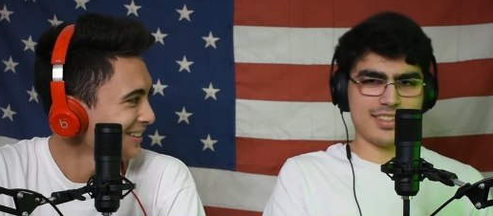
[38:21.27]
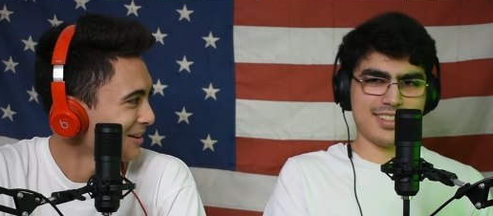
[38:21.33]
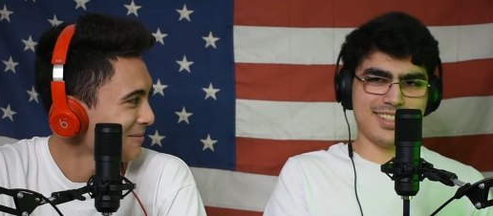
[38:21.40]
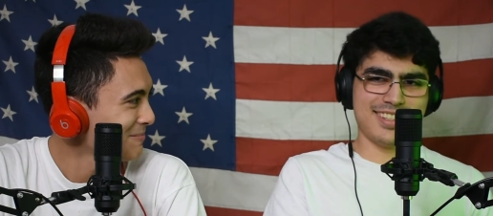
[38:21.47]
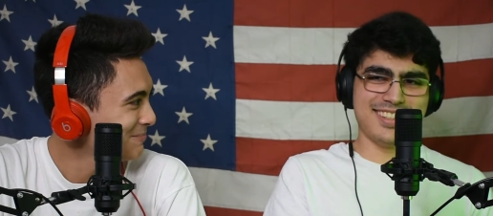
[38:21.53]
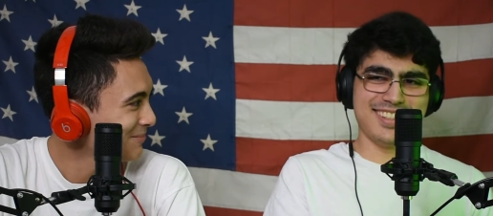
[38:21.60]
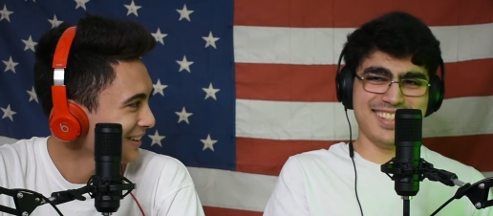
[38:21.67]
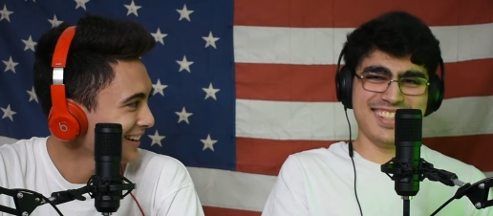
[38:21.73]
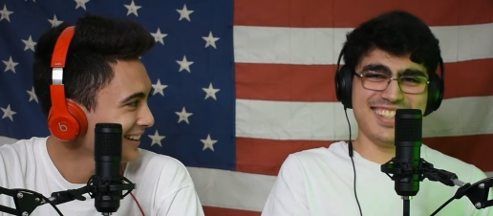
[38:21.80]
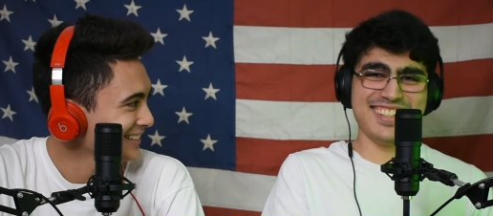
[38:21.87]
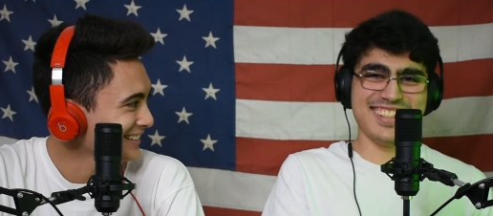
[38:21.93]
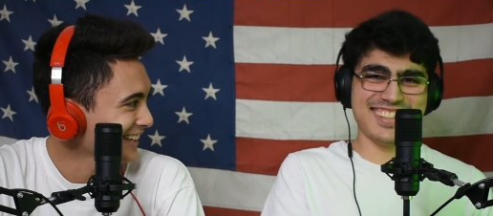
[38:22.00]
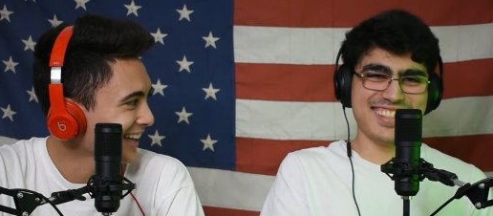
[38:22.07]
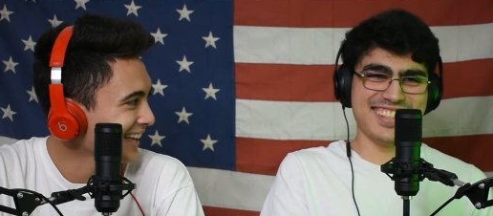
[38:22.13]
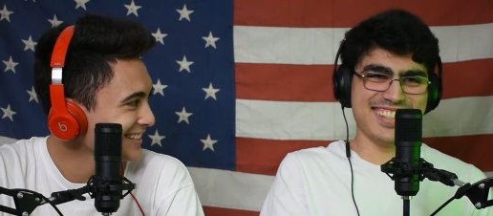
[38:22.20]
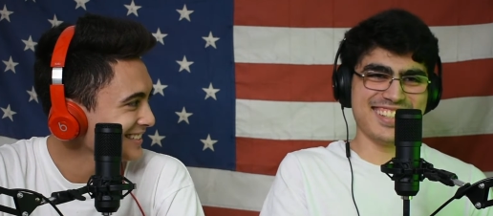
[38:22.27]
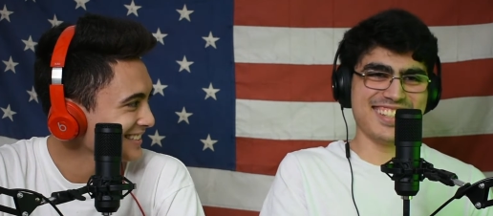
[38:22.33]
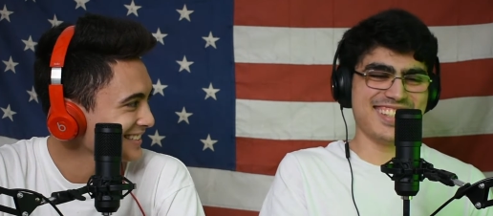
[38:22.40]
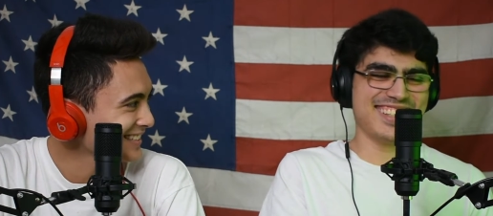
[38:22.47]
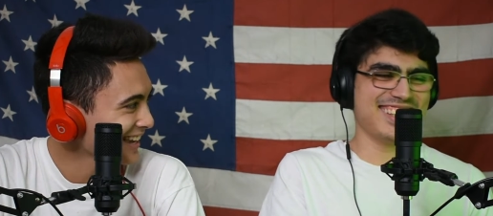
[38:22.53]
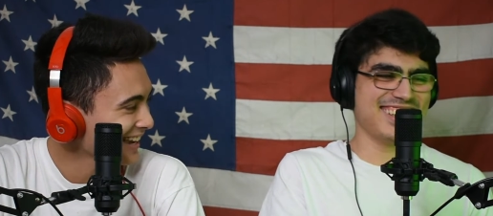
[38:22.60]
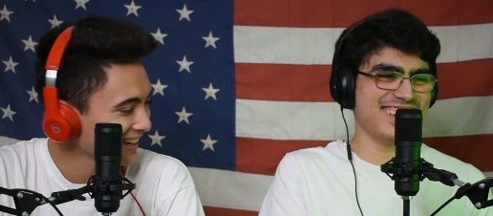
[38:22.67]
Speaker 1: on a
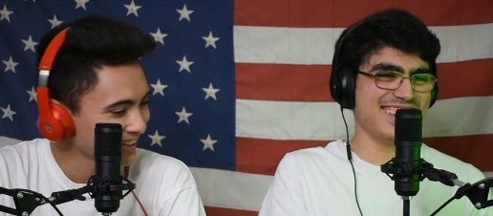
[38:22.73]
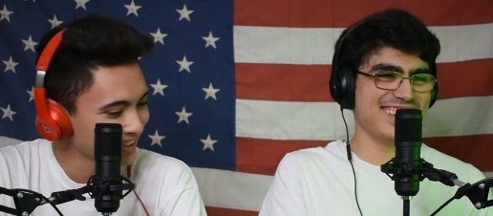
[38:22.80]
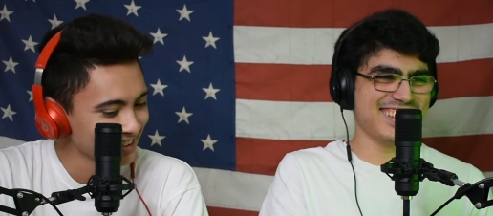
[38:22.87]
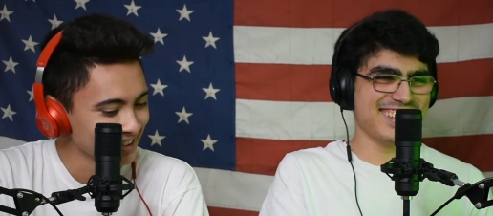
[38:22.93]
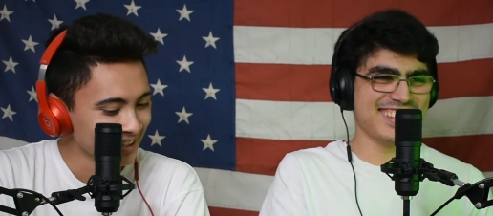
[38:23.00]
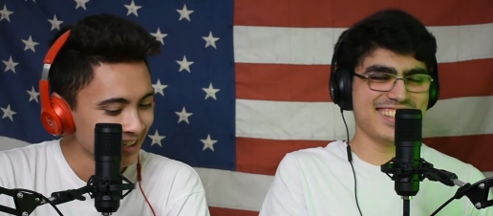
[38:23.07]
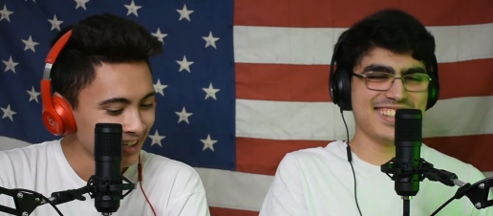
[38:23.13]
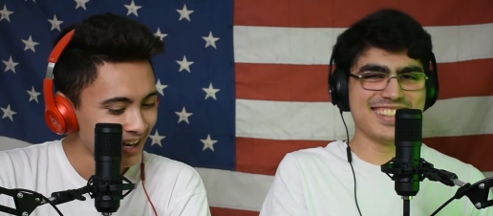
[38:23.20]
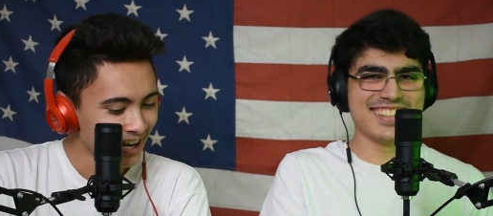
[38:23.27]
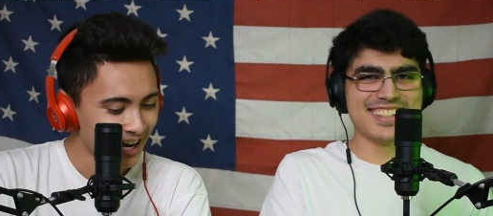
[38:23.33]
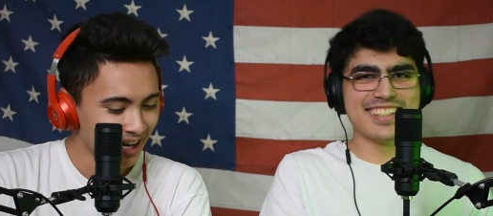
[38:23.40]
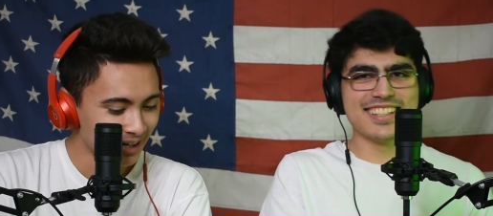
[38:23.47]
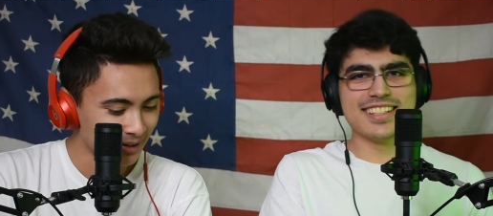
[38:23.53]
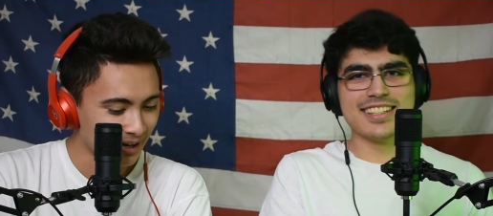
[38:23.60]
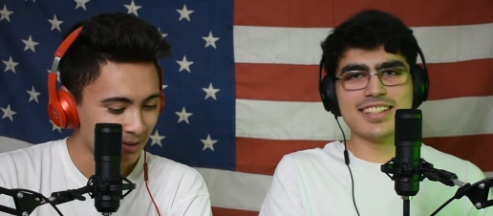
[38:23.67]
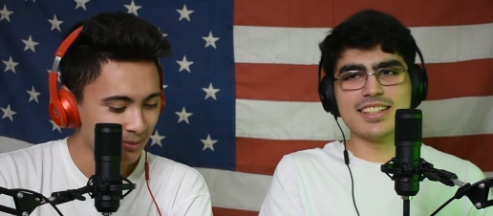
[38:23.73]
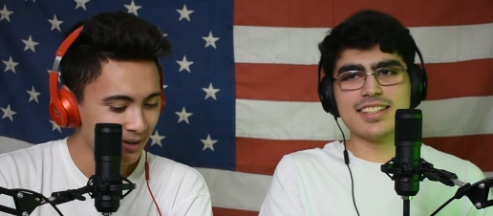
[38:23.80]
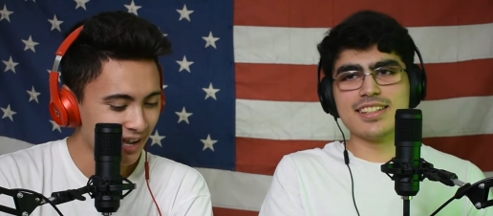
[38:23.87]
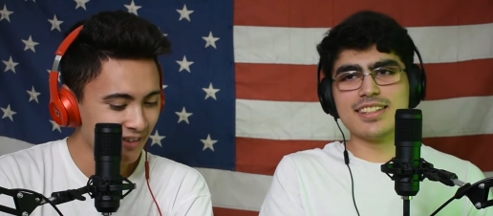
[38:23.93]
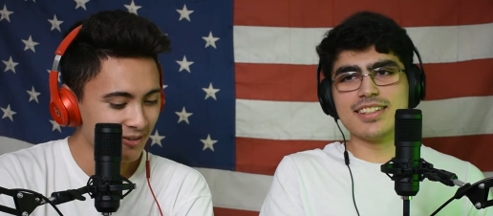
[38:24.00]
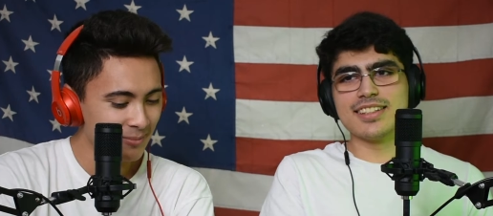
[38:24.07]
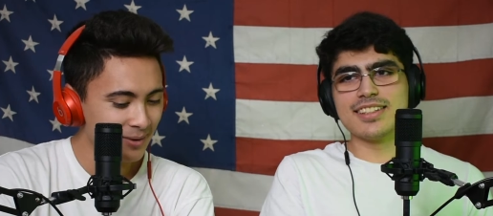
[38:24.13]
podcast. Dang it! All right,
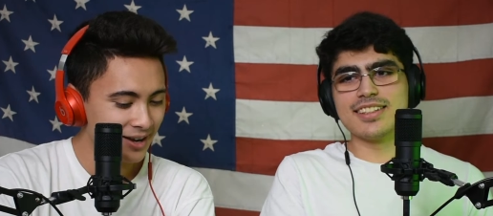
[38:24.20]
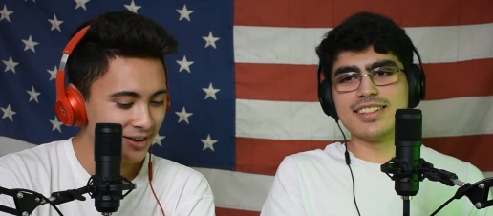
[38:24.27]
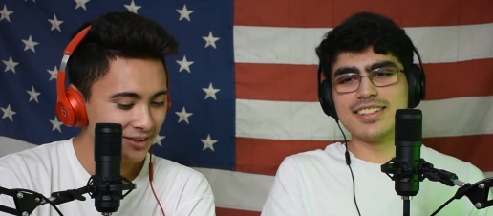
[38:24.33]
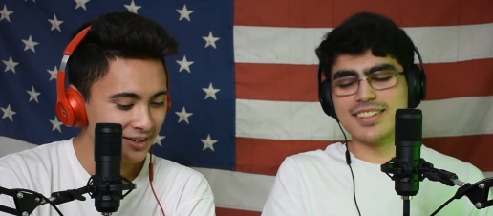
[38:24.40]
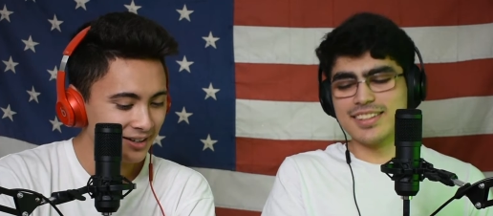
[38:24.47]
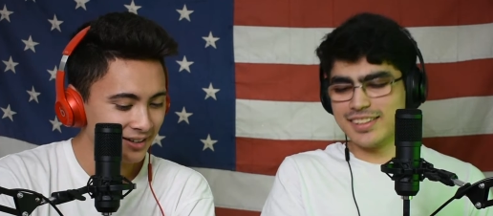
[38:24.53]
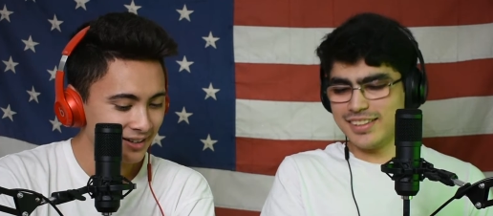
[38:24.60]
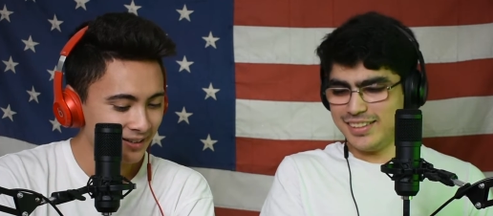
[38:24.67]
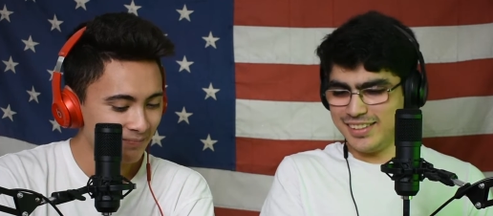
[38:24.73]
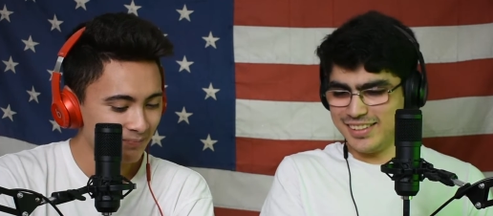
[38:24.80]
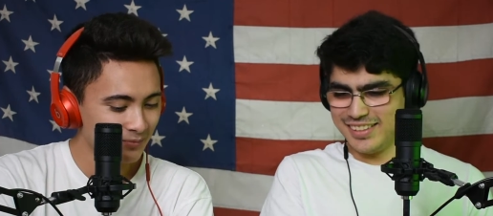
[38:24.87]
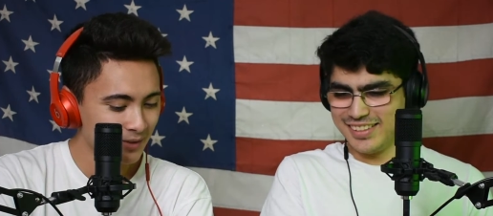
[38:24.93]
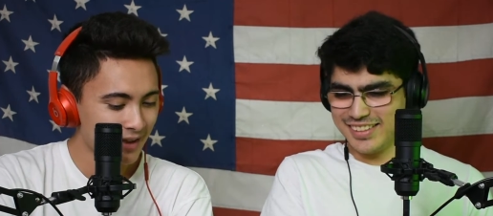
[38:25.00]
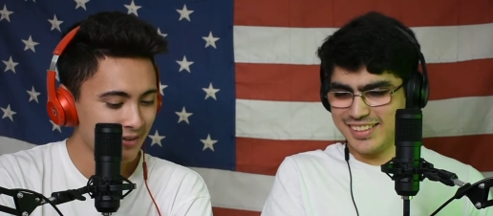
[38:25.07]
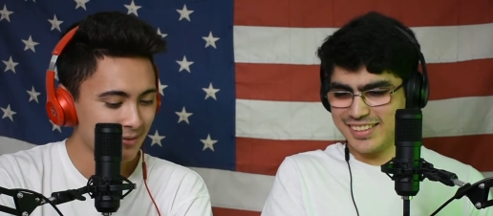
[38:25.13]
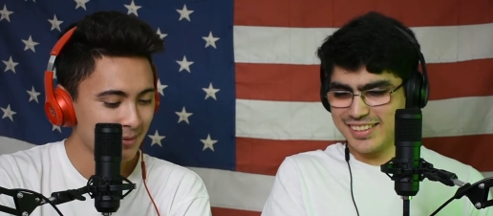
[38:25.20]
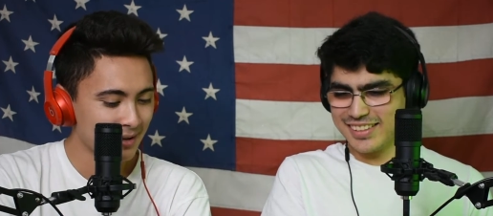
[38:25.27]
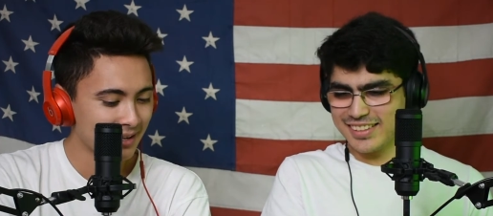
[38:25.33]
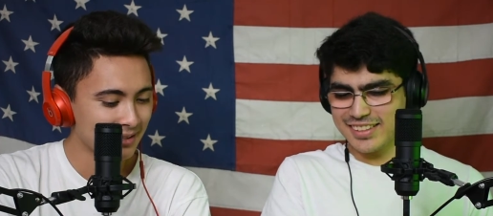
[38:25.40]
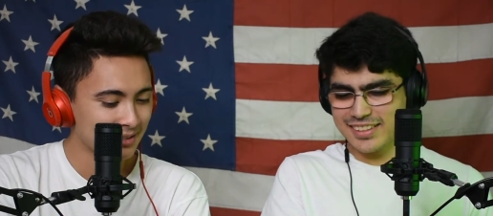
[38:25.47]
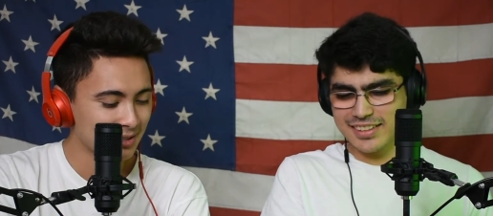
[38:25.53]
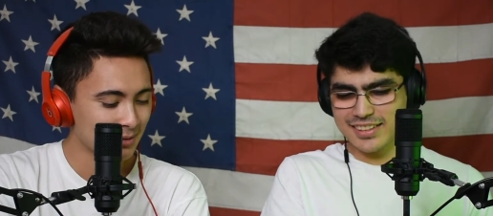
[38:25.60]
we have about uh, we have
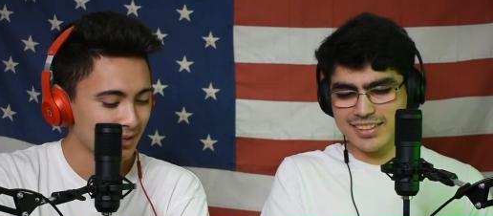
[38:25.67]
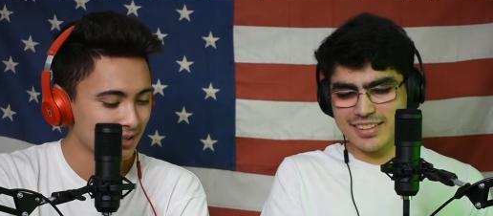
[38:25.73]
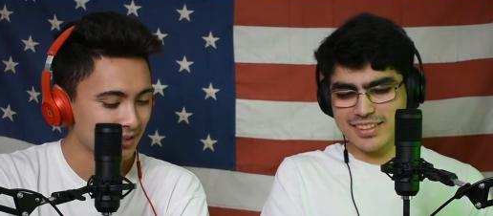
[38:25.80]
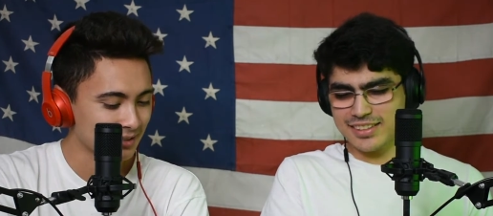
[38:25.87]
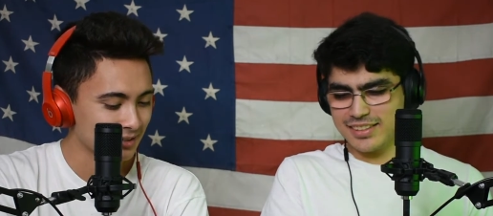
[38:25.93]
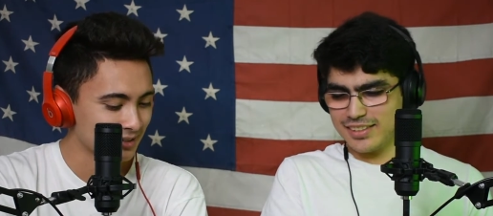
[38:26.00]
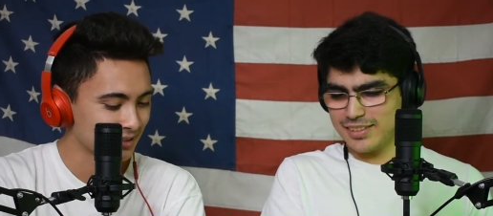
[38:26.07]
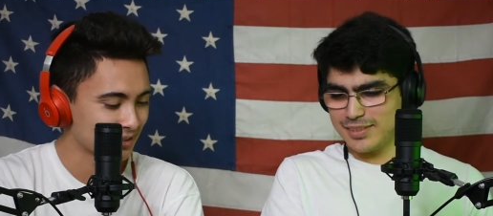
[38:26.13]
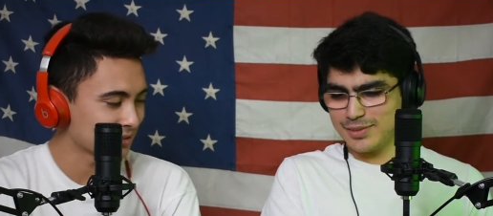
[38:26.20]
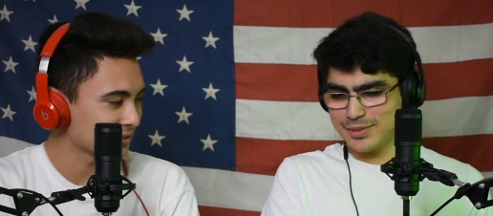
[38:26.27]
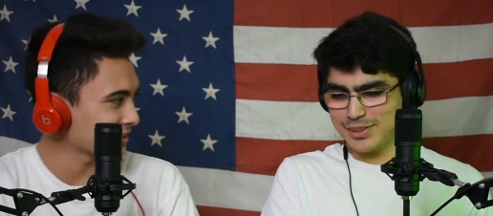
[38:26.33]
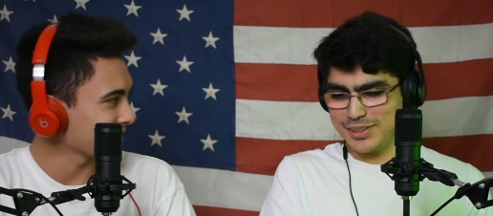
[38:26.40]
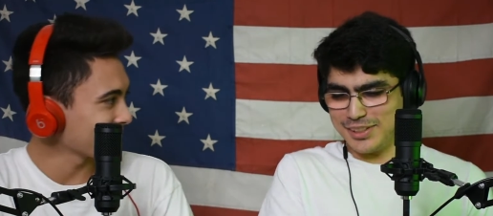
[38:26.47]
about you want to? Oh,